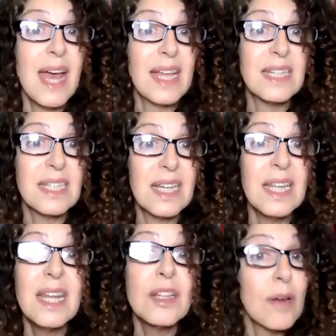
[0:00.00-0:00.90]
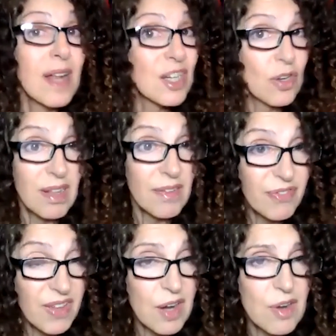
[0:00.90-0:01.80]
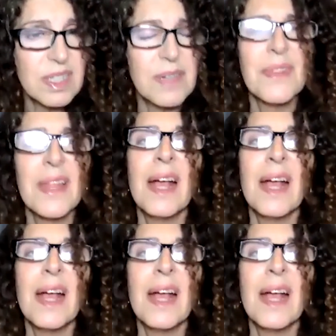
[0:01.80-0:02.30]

and in international affairs.